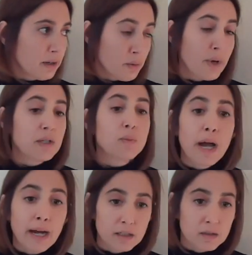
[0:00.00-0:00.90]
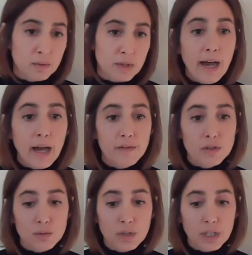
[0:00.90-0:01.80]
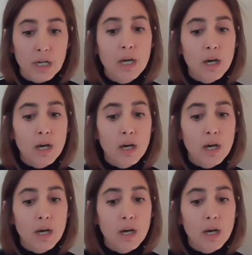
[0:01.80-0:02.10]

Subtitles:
or best practice we have is really